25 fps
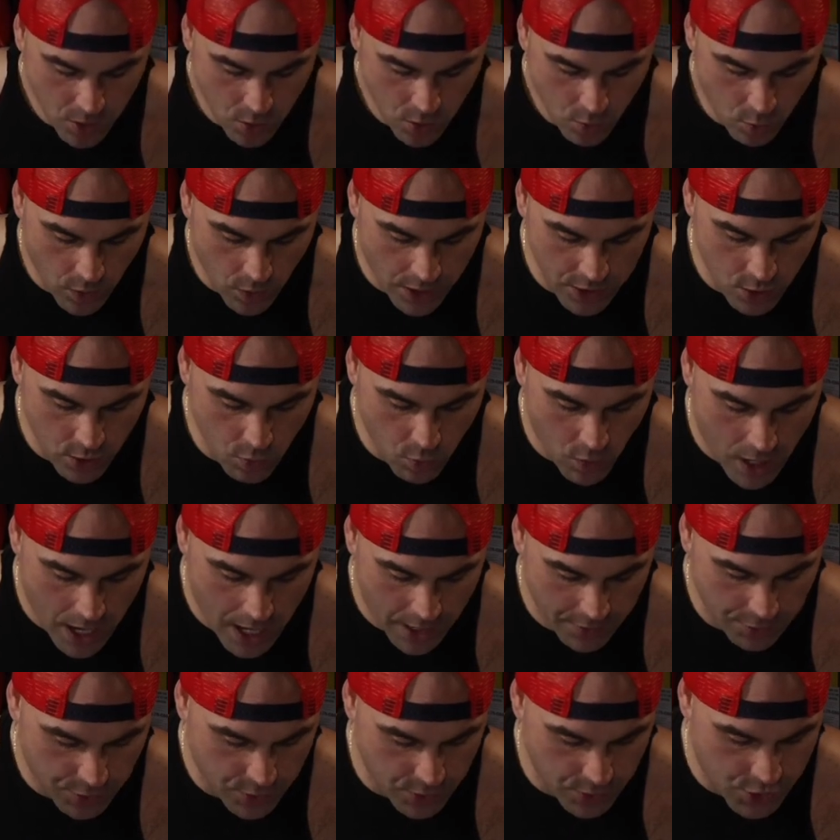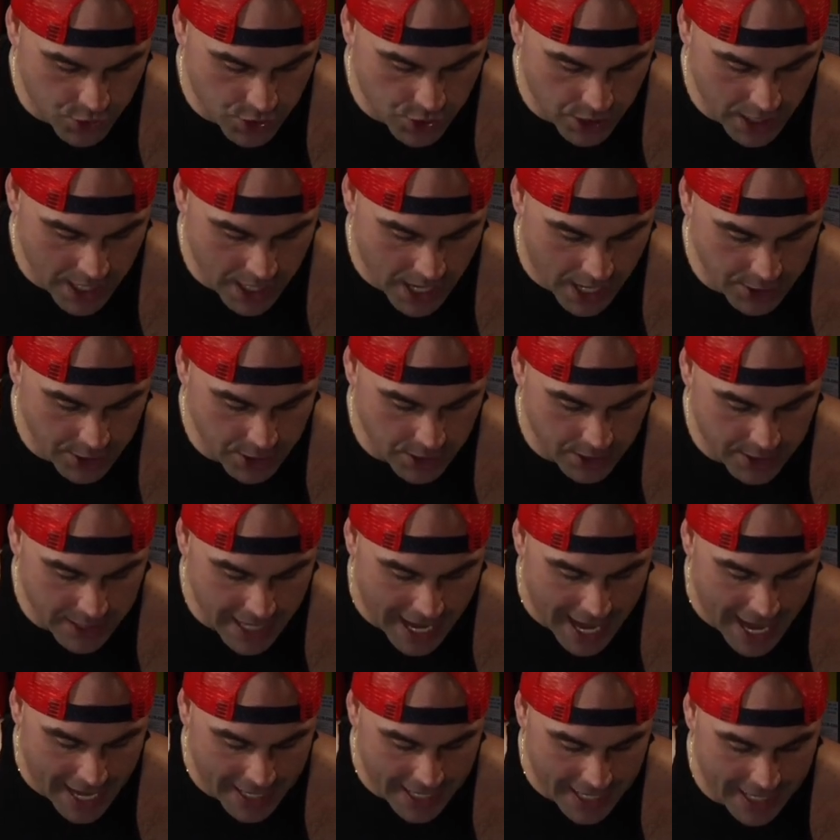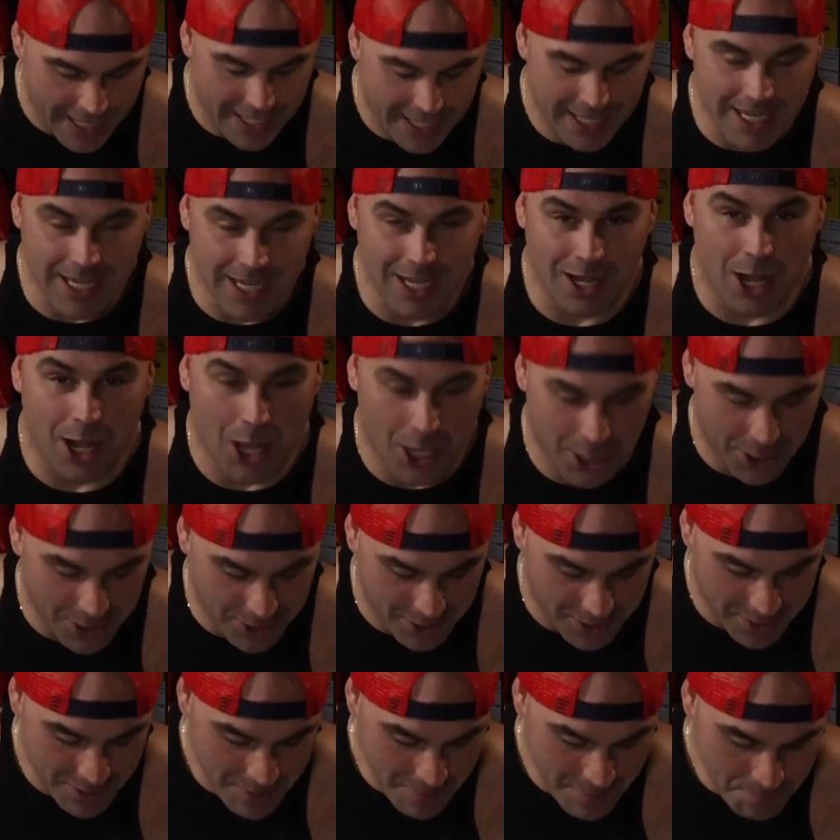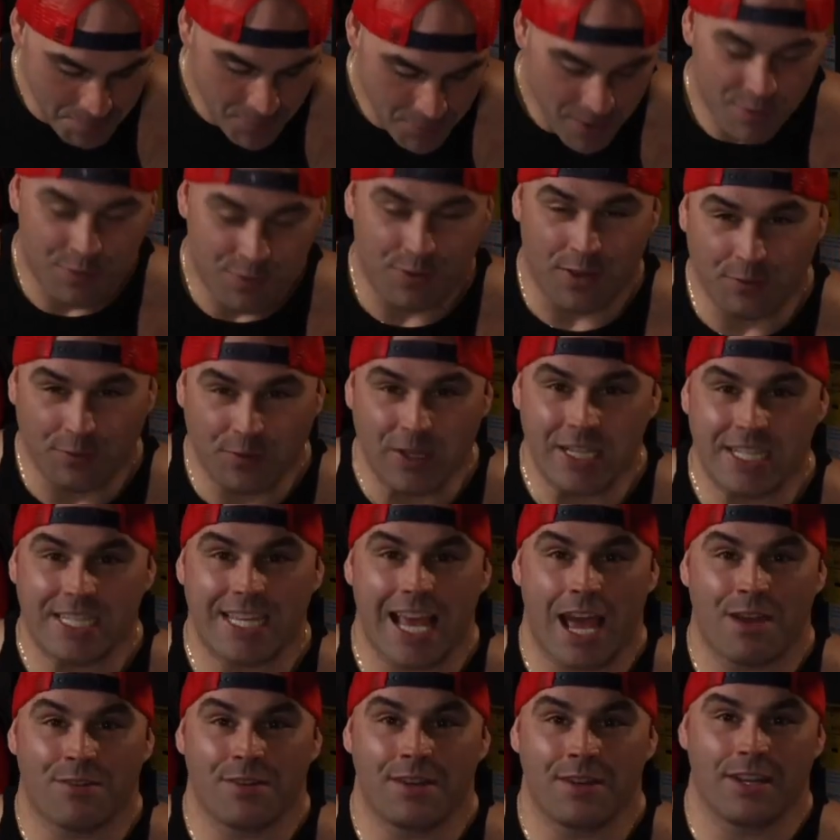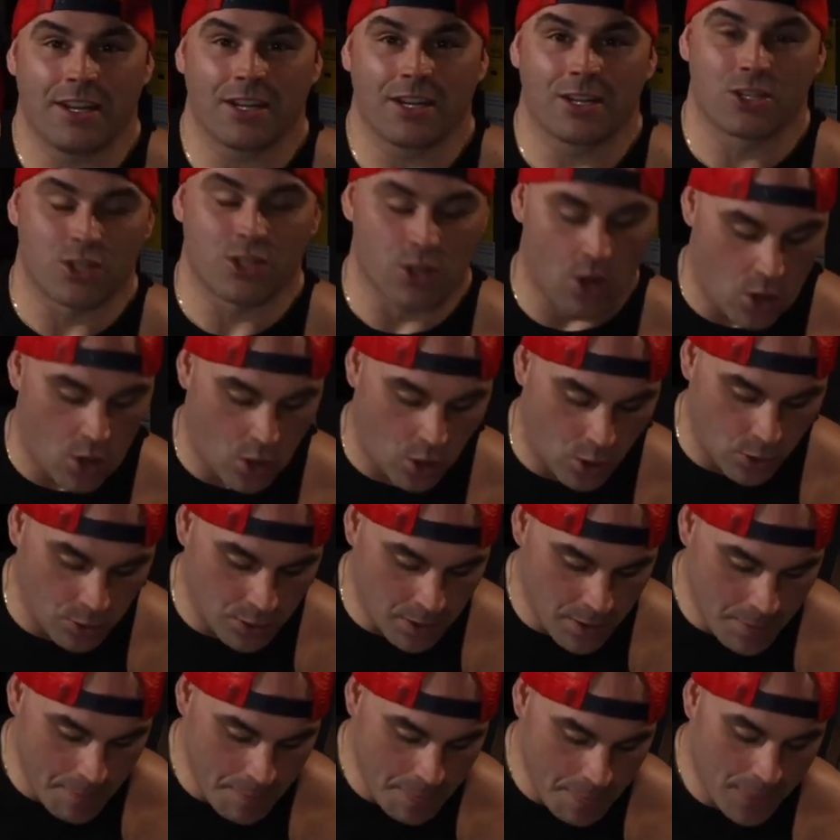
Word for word: When you want to cheat on your diet, eat iron. 57 years old.